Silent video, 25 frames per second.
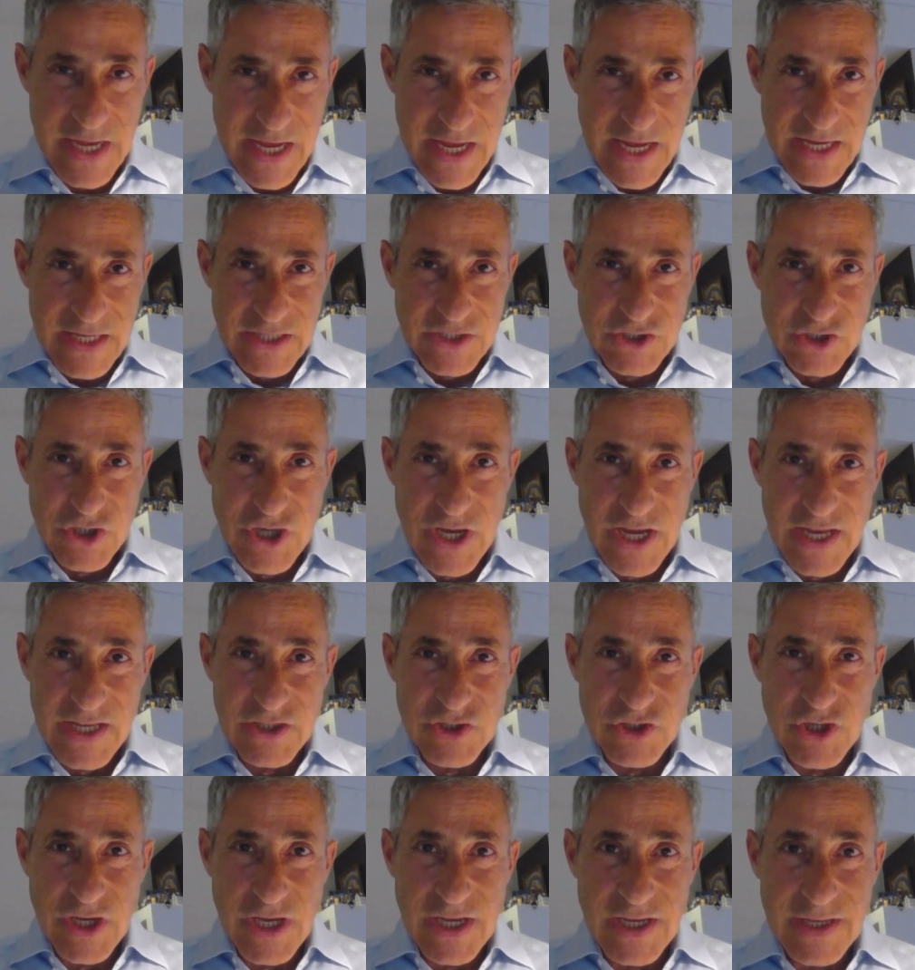
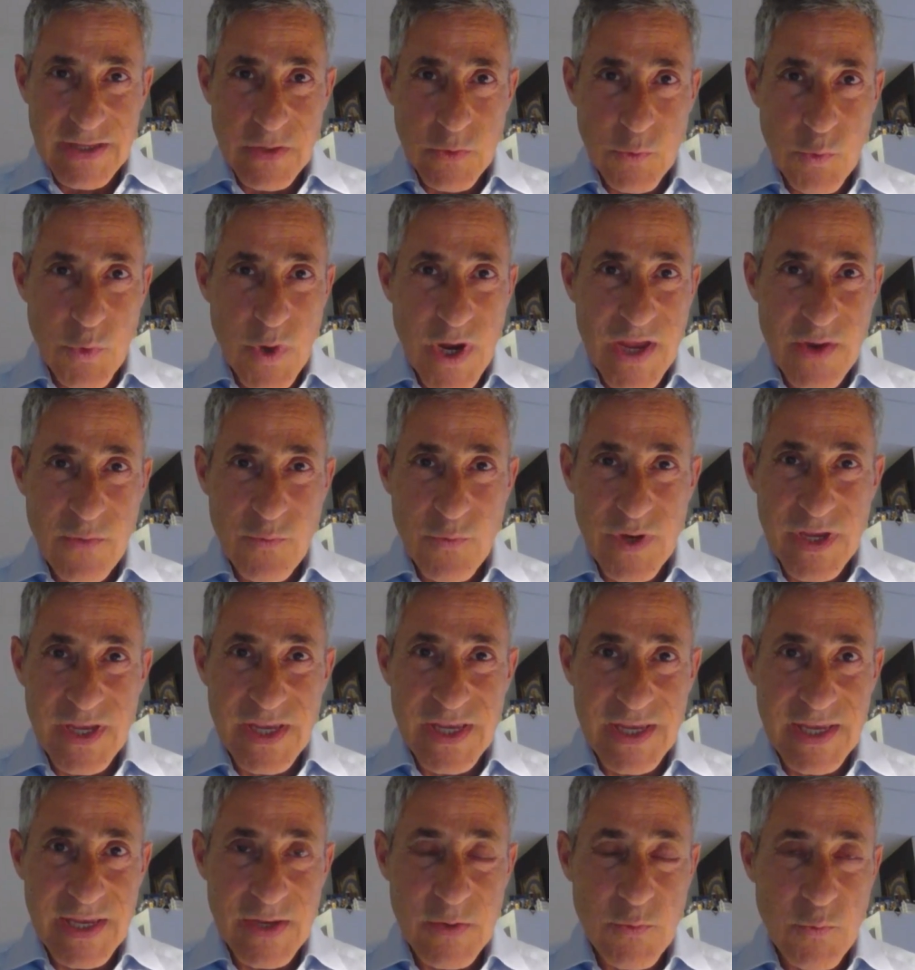changing the way
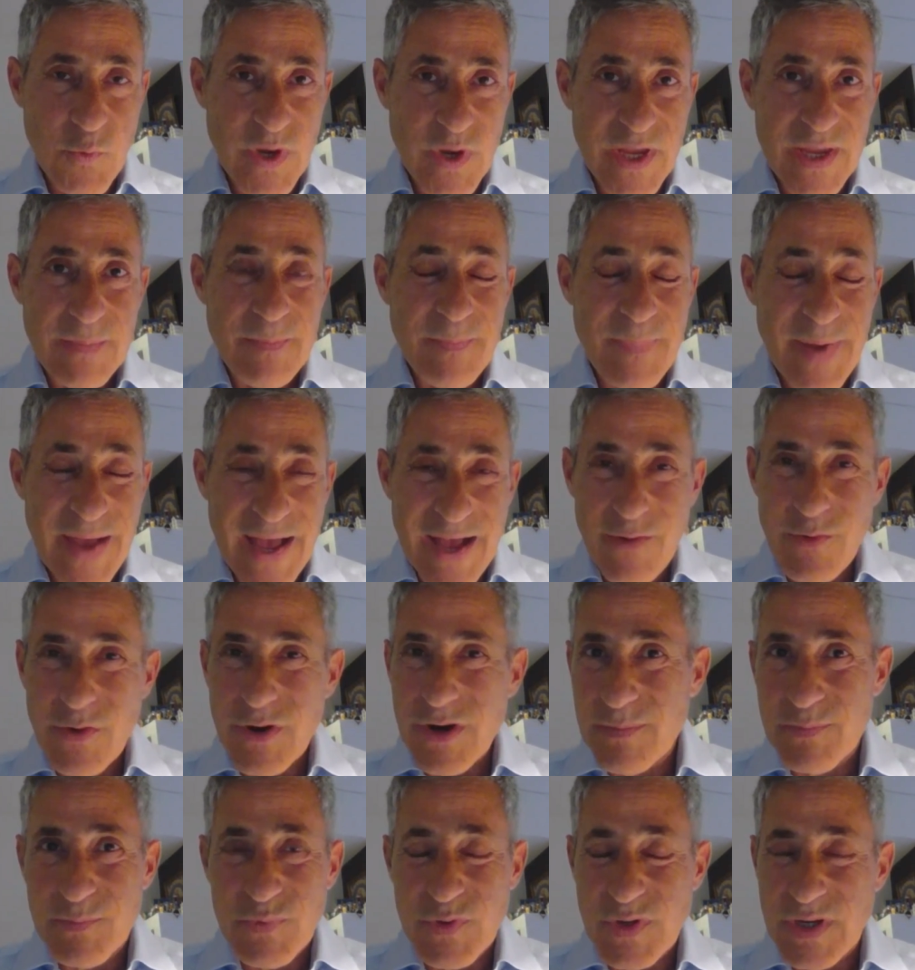we power
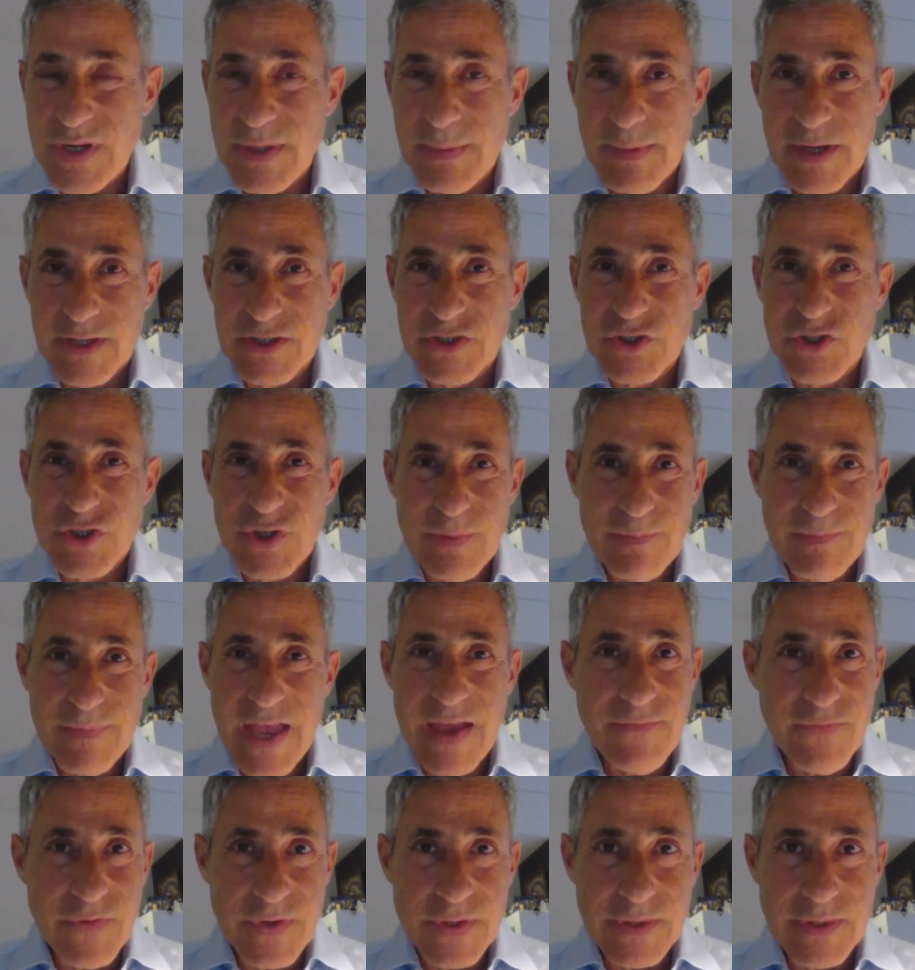pretty much
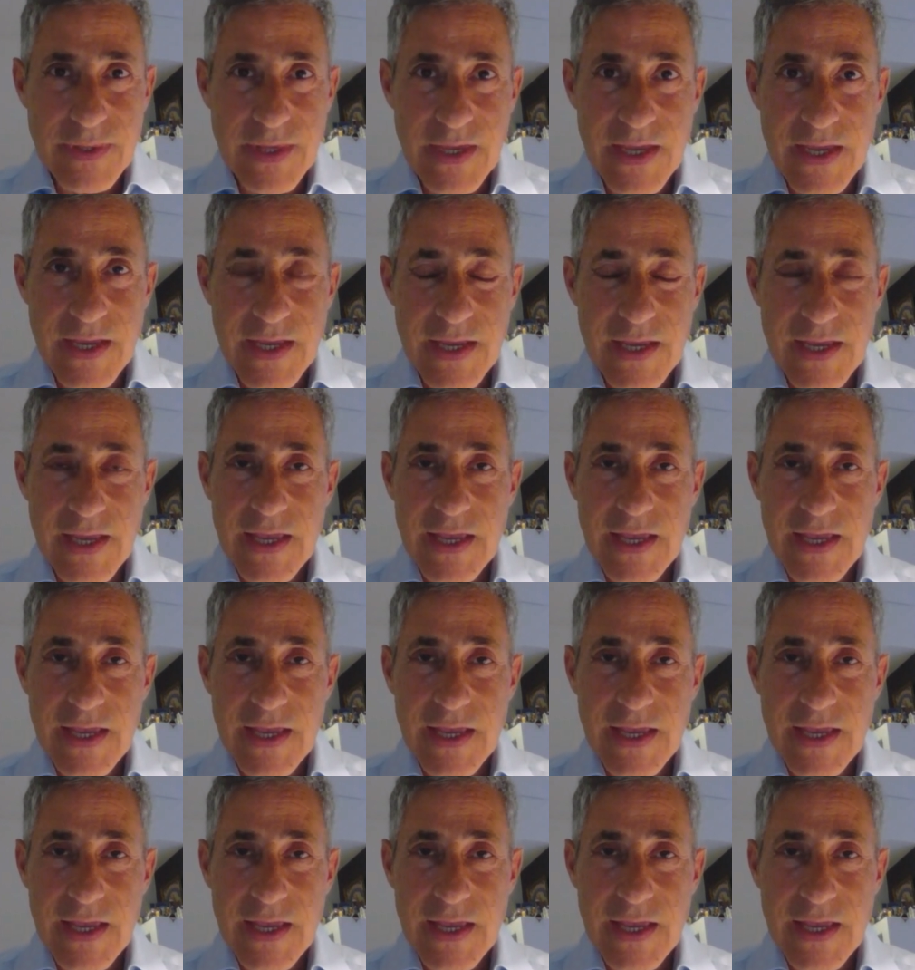everything,